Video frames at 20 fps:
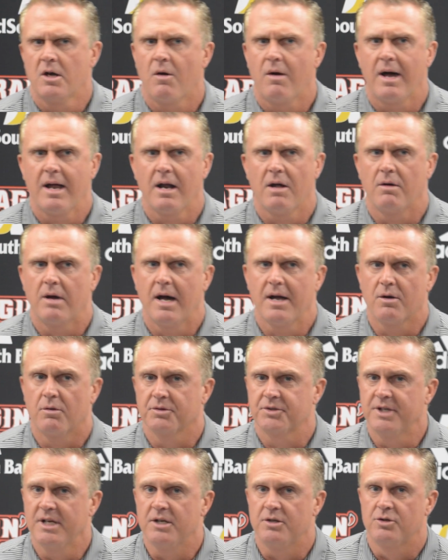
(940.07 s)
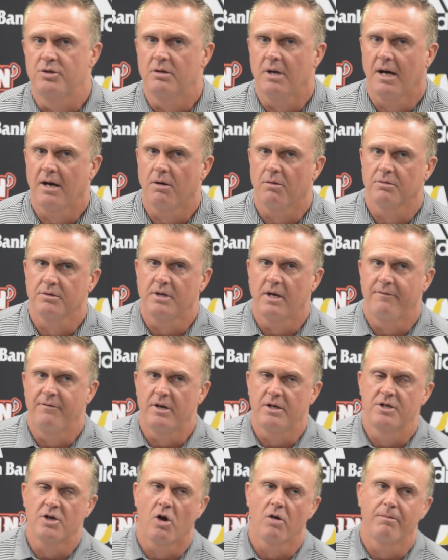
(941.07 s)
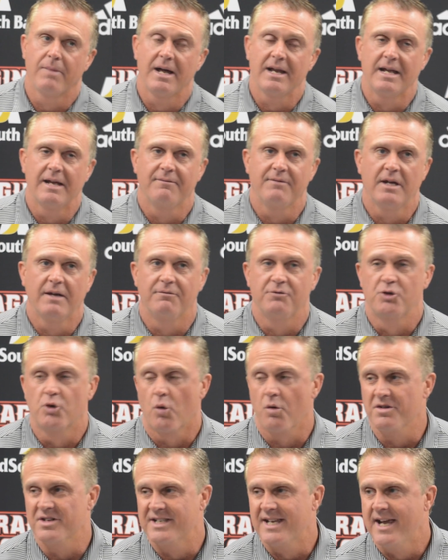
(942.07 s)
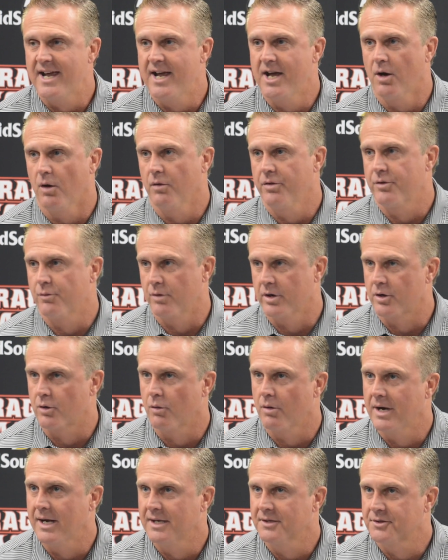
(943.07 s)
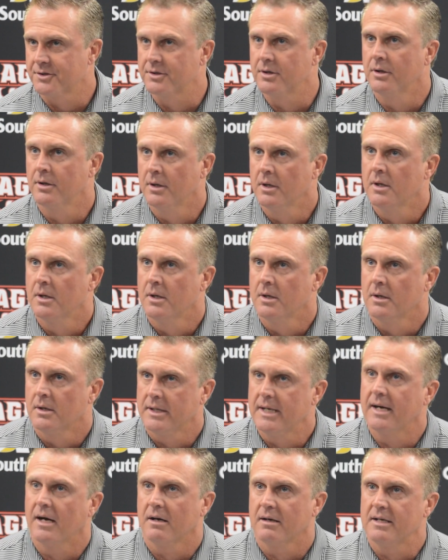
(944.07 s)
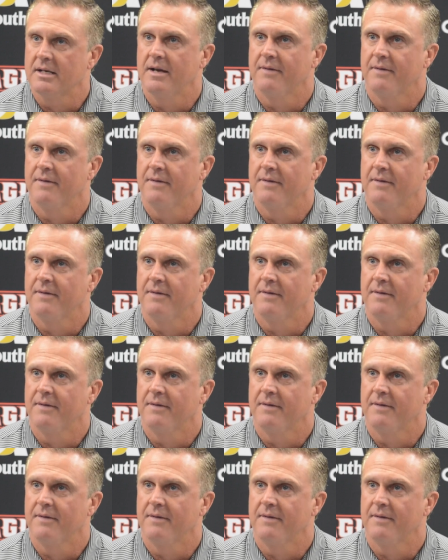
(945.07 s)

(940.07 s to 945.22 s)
No, I don't see. I don't. If you talk about if Jordan's health regressed, yeah.